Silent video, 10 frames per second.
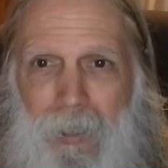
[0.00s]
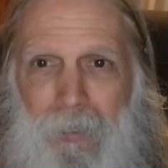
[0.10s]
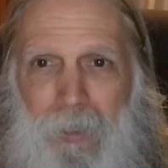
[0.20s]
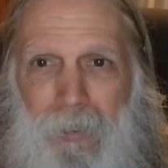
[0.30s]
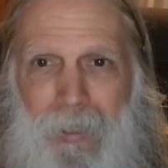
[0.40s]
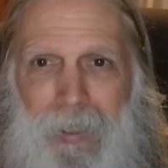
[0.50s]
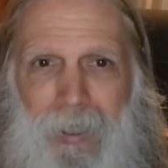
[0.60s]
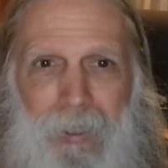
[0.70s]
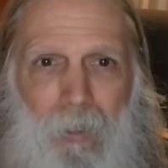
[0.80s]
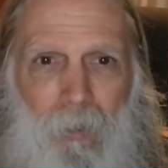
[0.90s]
to
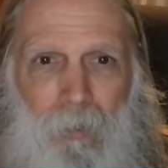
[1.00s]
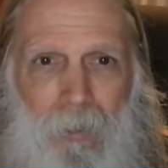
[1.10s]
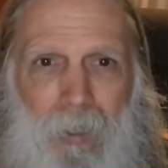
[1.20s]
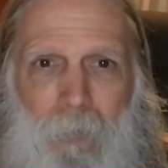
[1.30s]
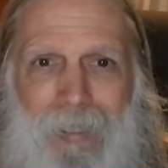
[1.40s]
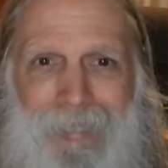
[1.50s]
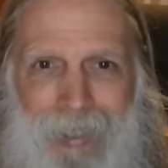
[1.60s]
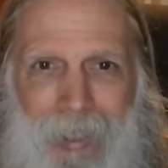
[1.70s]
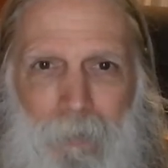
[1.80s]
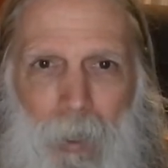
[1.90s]
needing only about
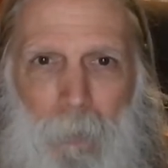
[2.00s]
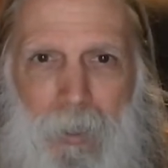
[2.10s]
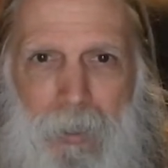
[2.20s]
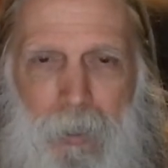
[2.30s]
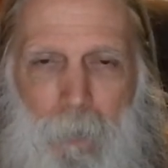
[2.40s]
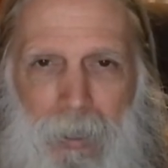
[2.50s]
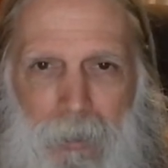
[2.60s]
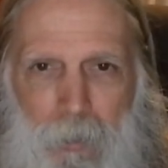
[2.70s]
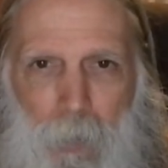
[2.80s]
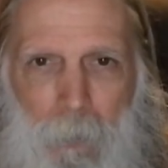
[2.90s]
10 remedies to
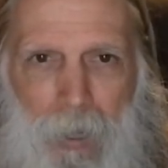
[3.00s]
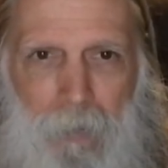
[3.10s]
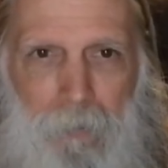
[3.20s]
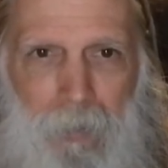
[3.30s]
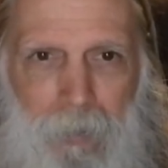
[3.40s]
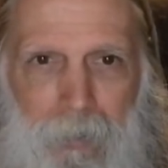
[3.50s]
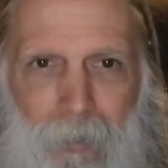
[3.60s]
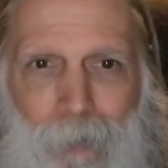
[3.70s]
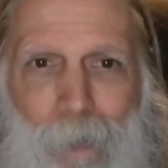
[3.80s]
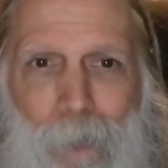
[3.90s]
balance my biofield.
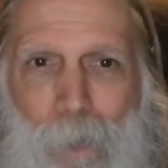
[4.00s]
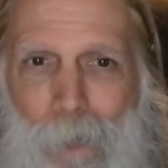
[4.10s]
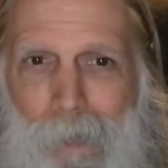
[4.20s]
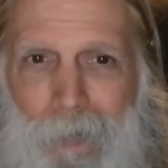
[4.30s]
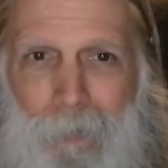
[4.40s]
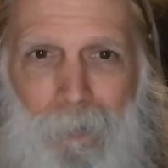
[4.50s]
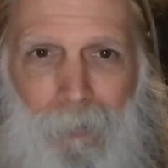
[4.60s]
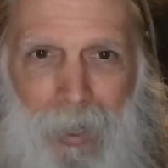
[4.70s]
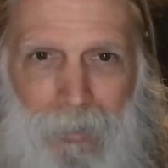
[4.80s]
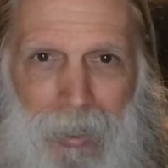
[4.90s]

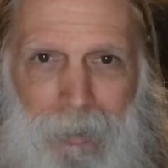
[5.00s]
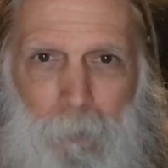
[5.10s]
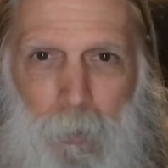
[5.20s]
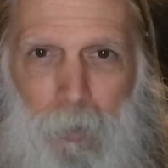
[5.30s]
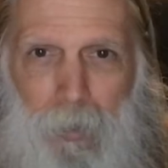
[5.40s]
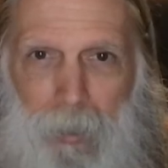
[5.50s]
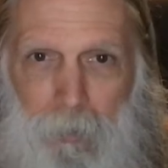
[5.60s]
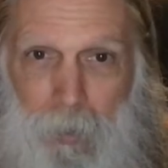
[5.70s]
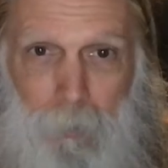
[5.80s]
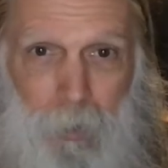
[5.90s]
And that computer
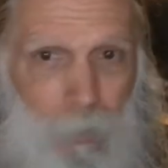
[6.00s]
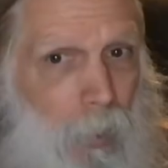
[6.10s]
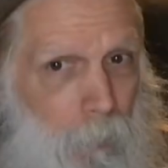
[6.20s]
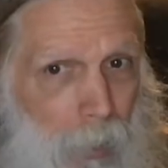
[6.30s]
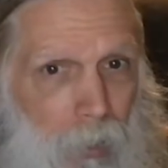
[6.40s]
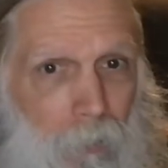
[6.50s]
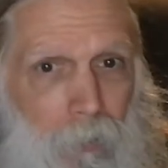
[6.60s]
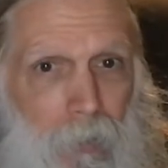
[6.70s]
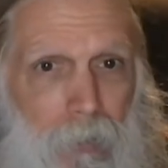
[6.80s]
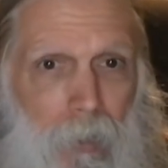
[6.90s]
algorithm was quite
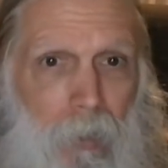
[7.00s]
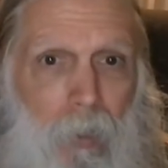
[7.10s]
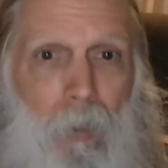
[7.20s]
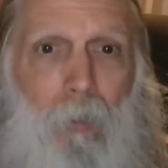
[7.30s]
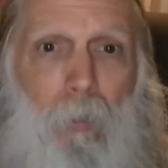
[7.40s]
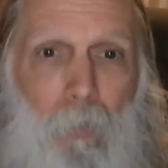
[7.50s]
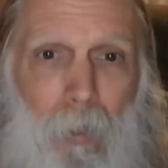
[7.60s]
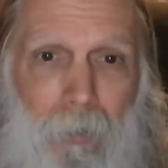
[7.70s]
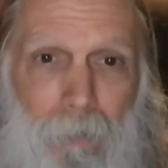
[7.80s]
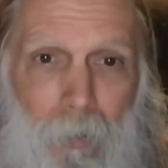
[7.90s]
powerful.
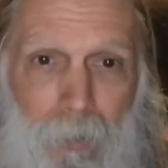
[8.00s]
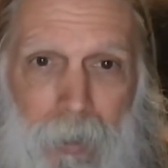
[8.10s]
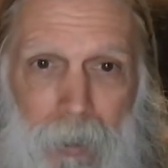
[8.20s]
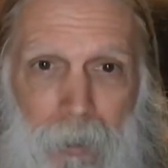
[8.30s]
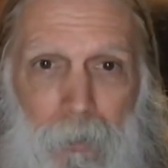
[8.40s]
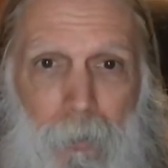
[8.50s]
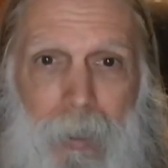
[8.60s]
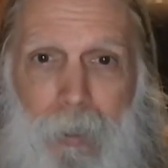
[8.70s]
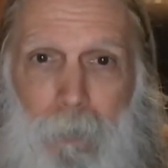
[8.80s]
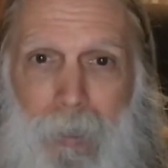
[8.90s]
One of only three
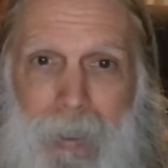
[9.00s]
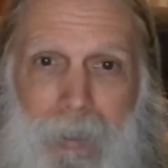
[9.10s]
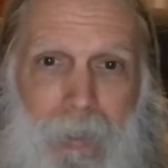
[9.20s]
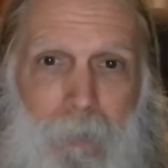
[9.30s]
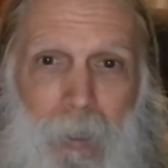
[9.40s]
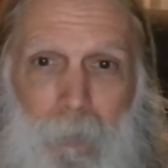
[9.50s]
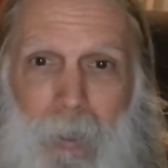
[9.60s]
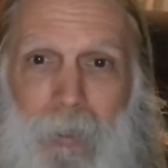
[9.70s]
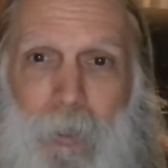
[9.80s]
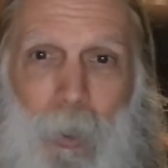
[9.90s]
complaints about my
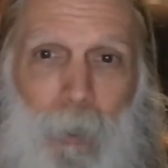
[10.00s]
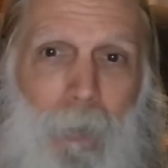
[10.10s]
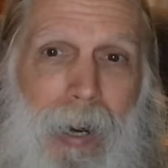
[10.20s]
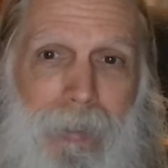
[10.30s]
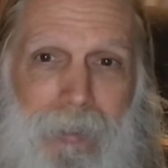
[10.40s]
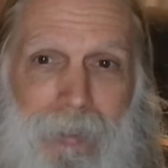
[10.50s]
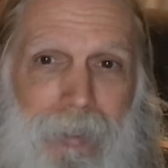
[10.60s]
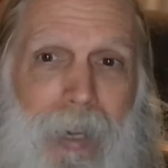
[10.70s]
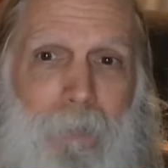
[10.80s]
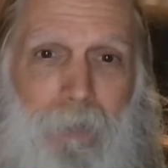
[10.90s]
New York practice
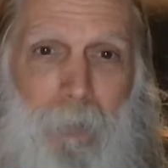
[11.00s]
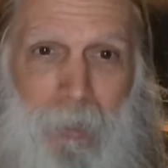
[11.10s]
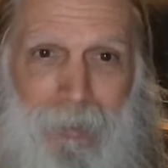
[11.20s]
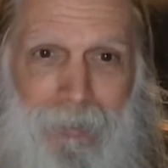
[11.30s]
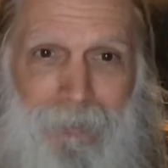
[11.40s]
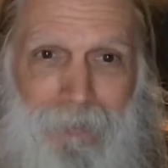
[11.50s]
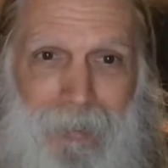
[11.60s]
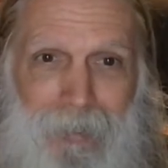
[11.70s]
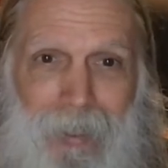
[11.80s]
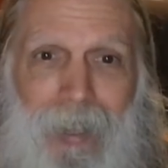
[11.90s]
came from it.
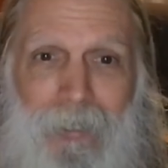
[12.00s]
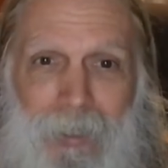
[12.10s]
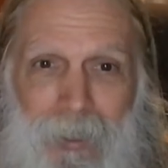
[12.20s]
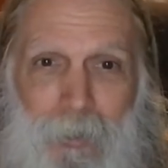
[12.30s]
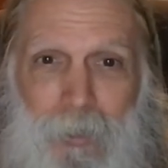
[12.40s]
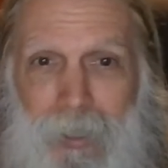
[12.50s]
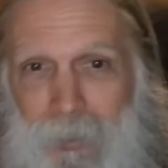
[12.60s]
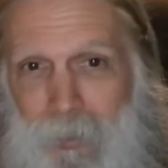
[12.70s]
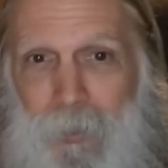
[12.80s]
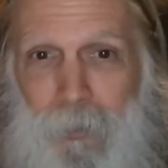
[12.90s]
I'll tell you the
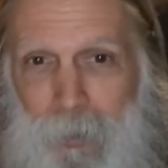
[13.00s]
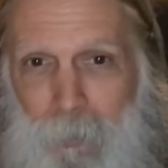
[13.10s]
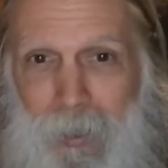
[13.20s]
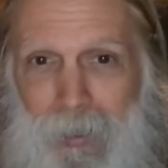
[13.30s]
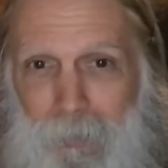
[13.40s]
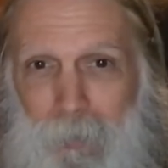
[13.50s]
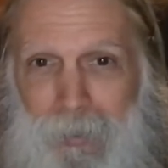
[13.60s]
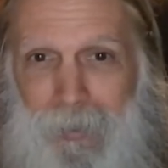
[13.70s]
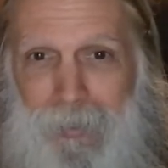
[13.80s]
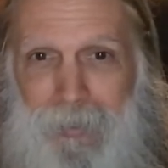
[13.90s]
other two in a bit,
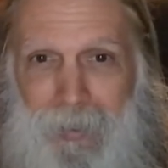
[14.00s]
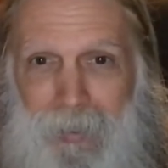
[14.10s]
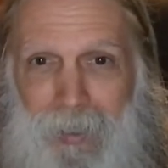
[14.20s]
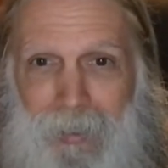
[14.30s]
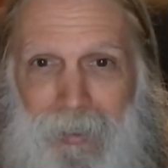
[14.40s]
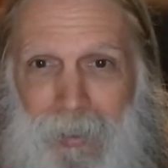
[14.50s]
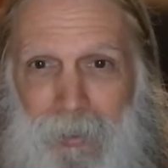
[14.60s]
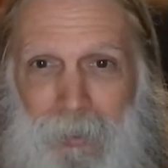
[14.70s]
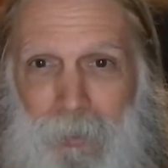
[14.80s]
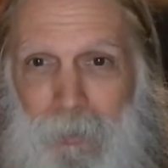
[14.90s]
but just like the other
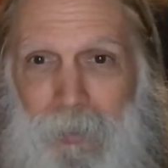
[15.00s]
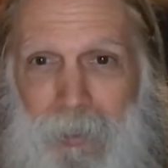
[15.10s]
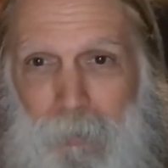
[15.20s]
two, this